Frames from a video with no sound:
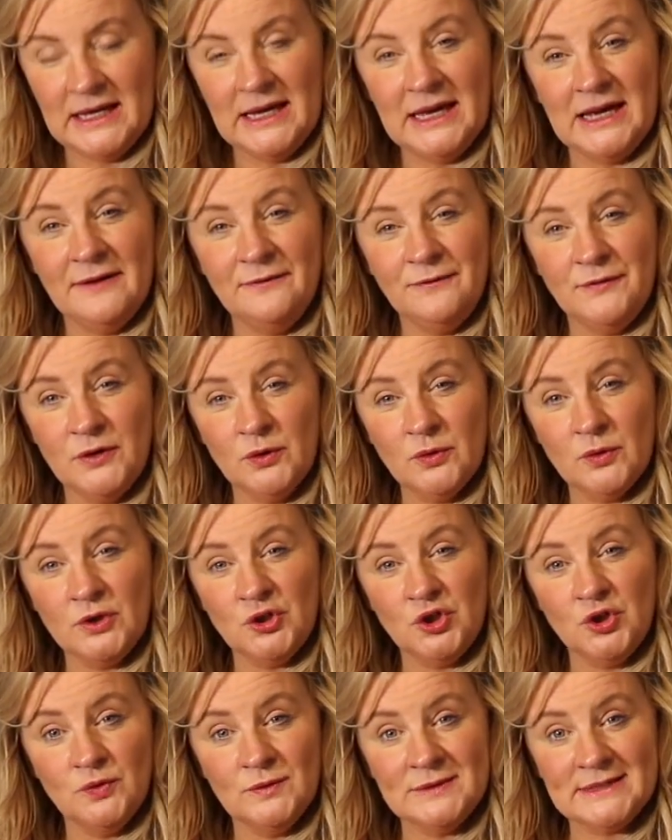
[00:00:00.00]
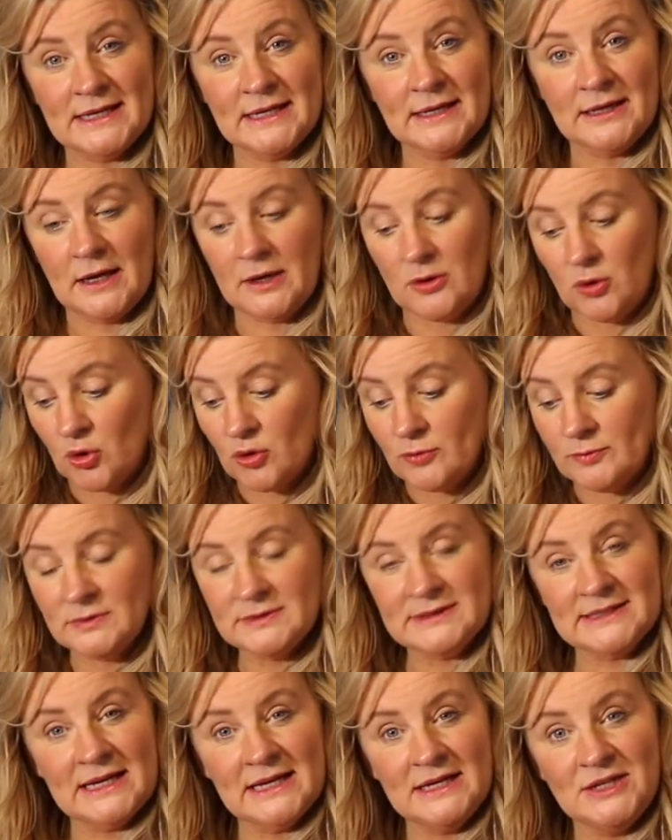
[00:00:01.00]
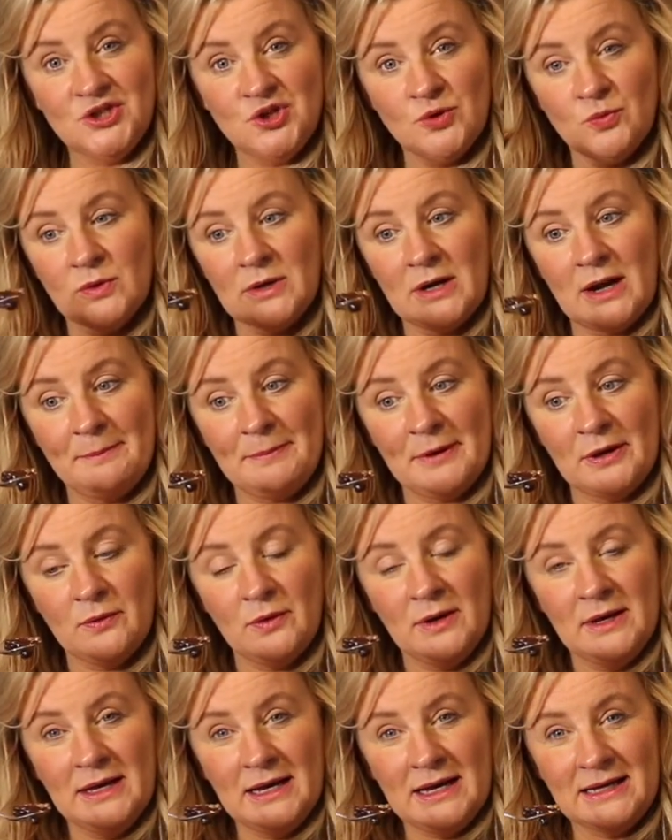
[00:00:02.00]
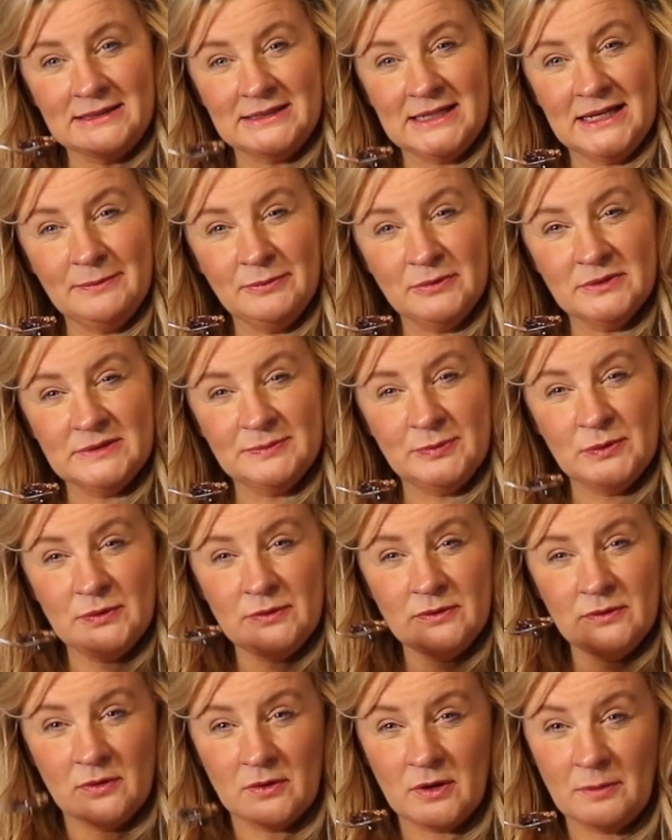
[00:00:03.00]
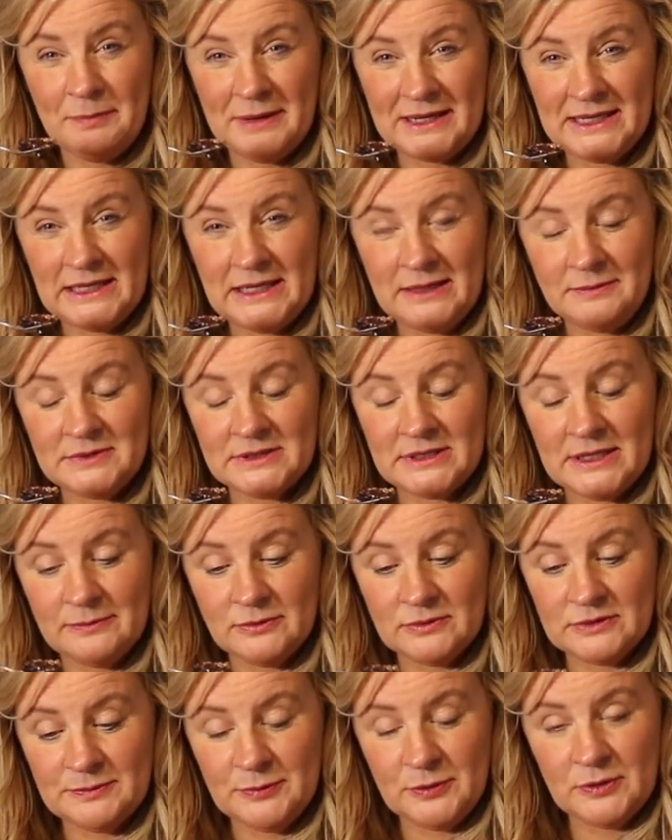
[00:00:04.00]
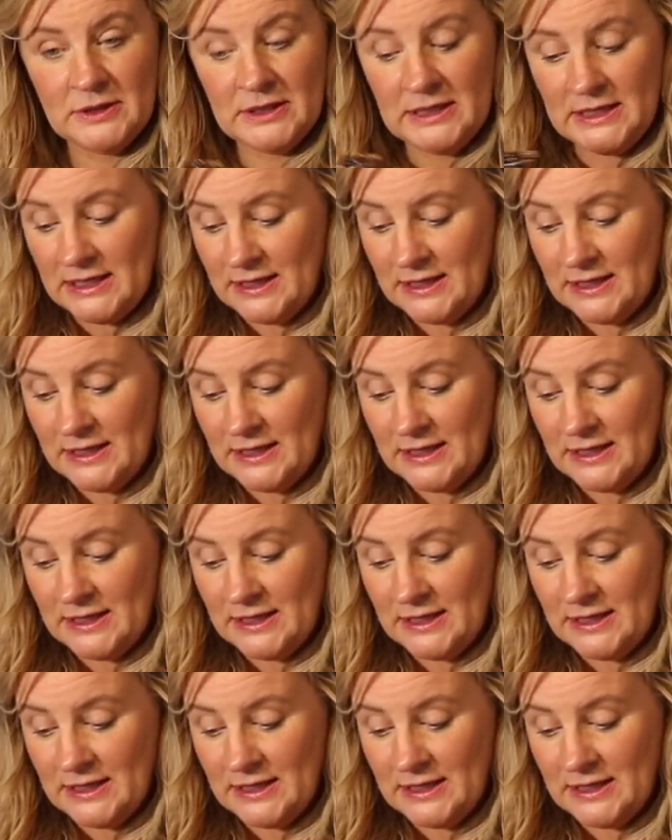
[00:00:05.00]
If you're using a normal size, you want about a tablespoon or a big heaped tablespoon.